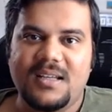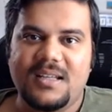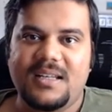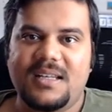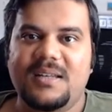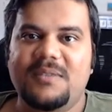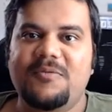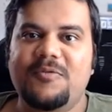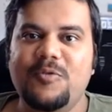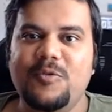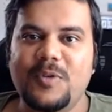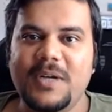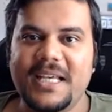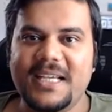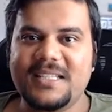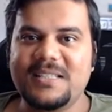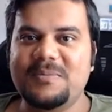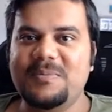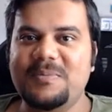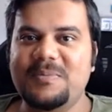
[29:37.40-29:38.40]
food
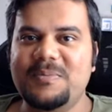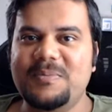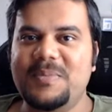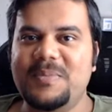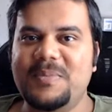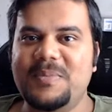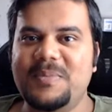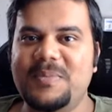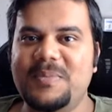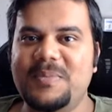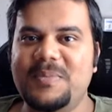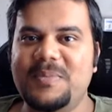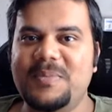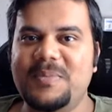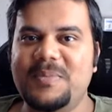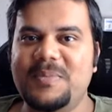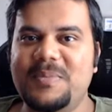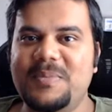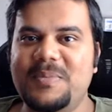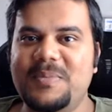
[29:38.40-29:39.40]
expense, whatever you
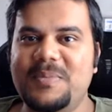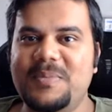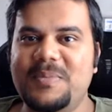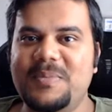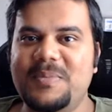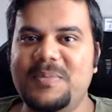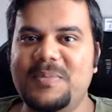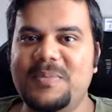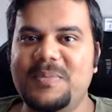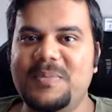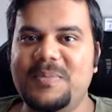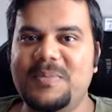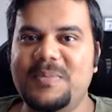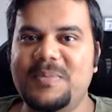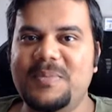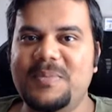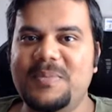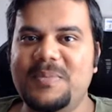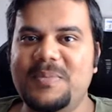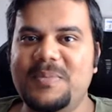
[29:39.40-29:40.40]
spend, like
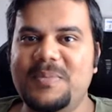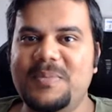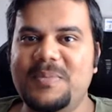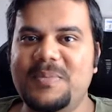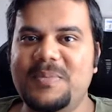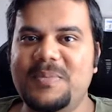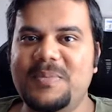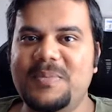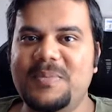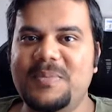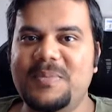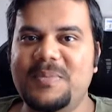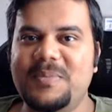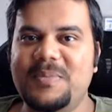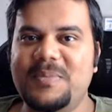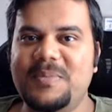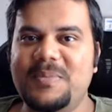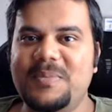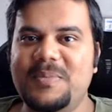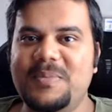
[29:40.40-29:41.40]
when you
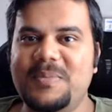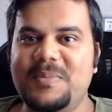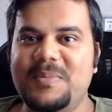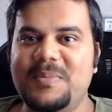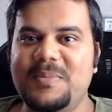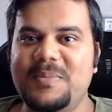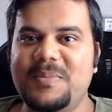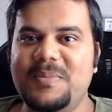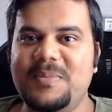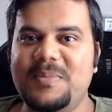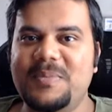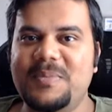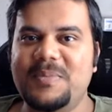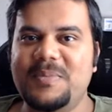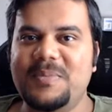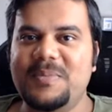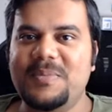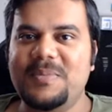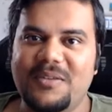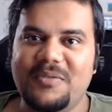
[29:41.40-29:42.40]
anywhere in the
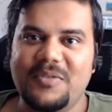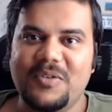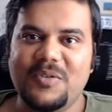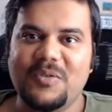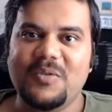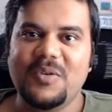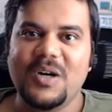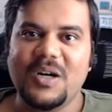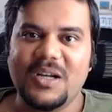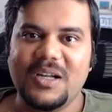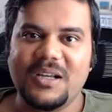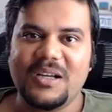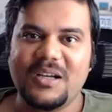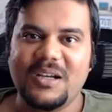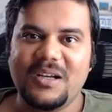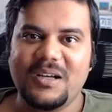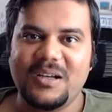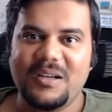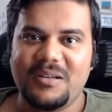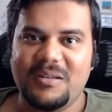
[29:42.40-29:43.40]
world, if you
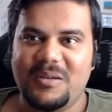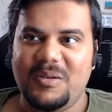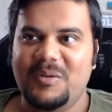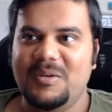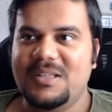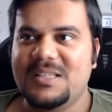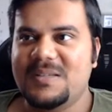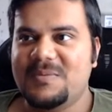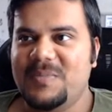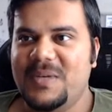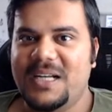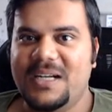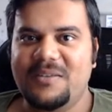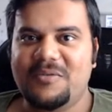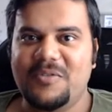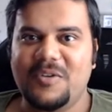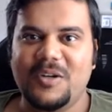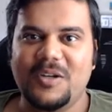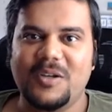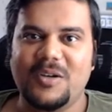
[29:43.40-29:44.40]
work, you will spend
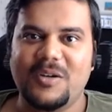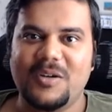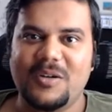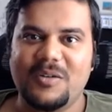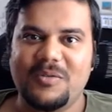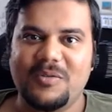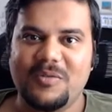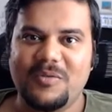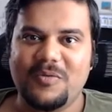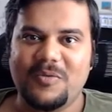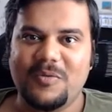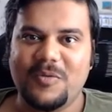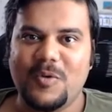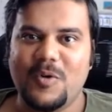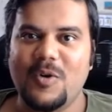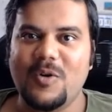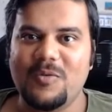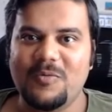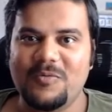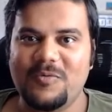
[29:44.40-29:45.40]
for your
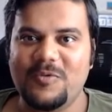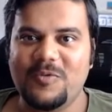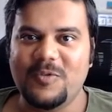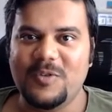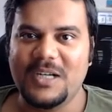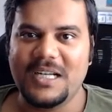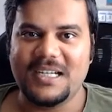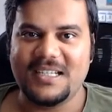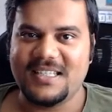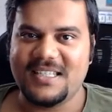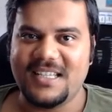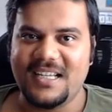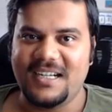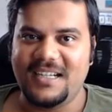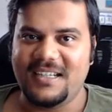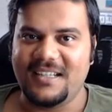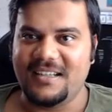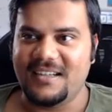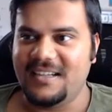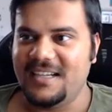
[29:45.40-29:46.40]
home, food and
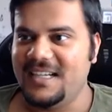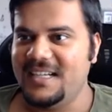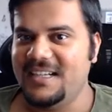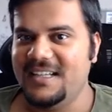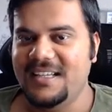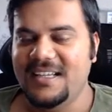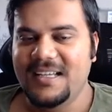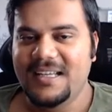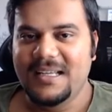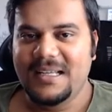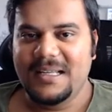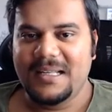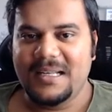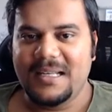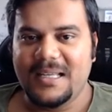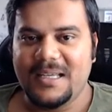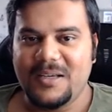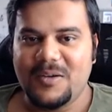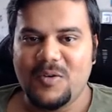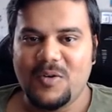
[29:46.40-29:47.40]
shelter, right?
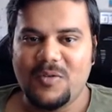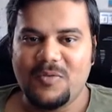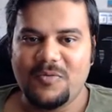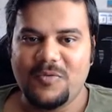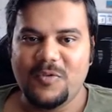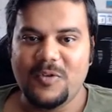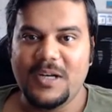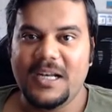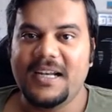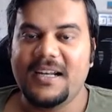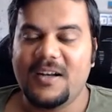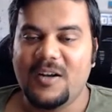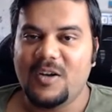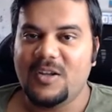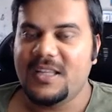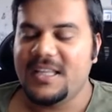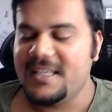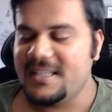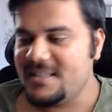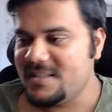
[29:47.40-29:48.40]
Like home, food and
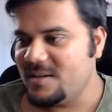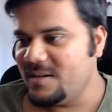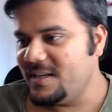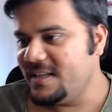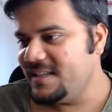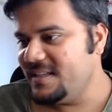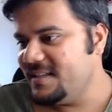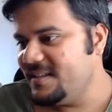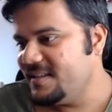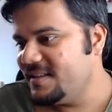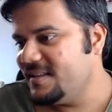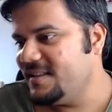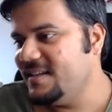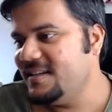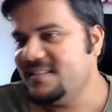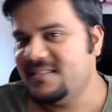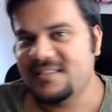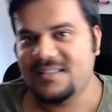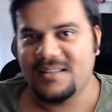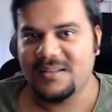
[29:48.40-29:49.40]
clothing, sorry.
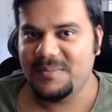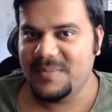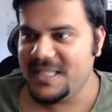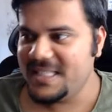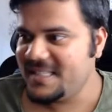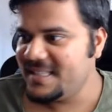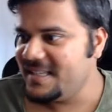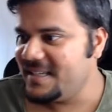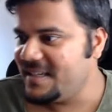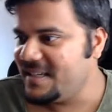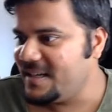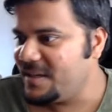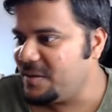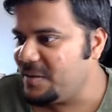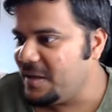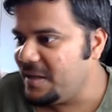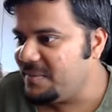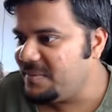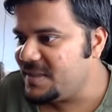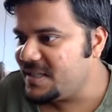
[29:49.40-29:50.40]
That's the basic
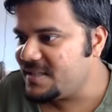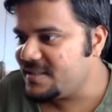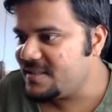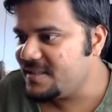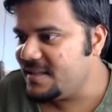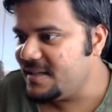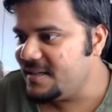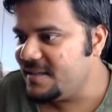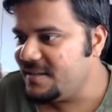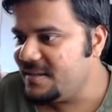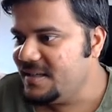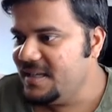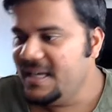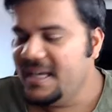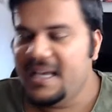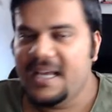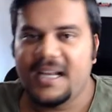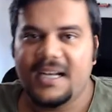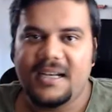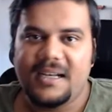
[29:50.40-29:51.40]
requirements.
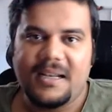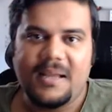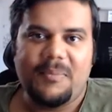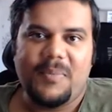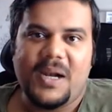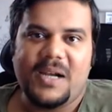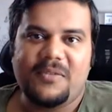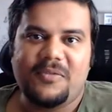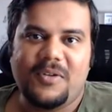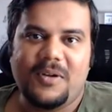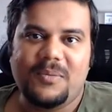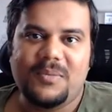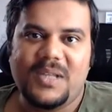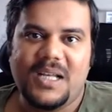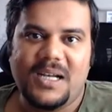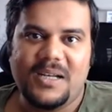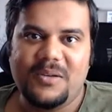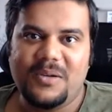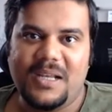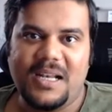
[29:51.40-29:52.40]
And apart from
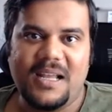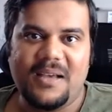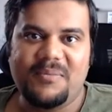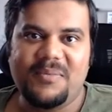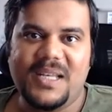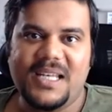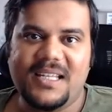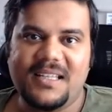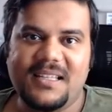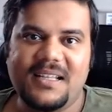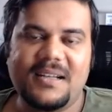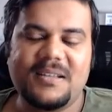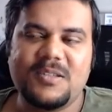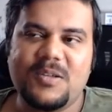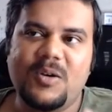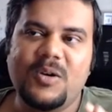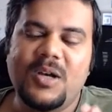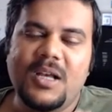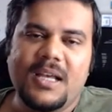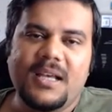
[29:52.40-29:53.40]
that, you can have many other. So